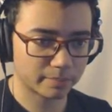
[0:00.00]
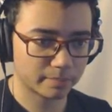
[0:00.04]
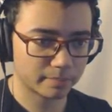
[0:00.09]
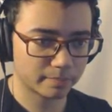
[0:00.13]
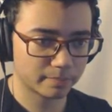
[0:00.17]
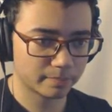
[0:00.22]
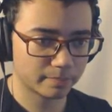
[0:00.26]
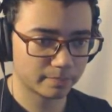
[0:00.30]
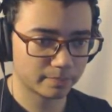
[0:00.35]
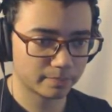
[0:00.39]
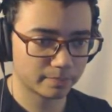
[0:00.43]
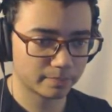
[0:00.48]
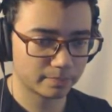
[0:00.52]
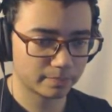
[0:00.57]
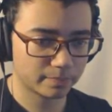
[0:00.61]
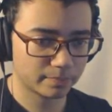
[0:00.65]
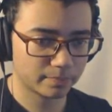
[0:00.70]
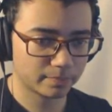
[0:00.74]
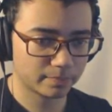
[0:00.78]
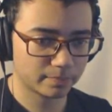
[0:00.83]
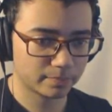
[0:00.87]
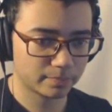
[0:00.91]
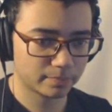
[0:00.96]

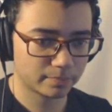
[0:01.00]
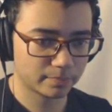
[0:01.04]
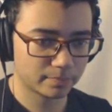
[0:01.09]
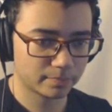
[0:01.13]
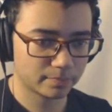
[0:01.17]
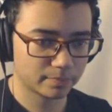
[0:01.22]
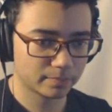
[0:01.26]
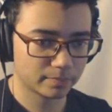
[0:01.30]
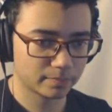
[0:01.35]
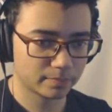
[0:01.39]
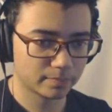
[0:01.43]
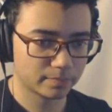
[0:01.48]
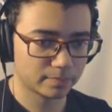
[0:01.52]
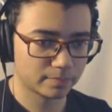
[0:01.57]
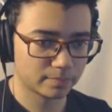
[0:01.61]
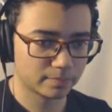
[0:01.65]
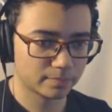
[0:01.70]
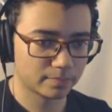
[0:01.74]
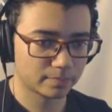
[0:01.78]
No one is speaking in this clip.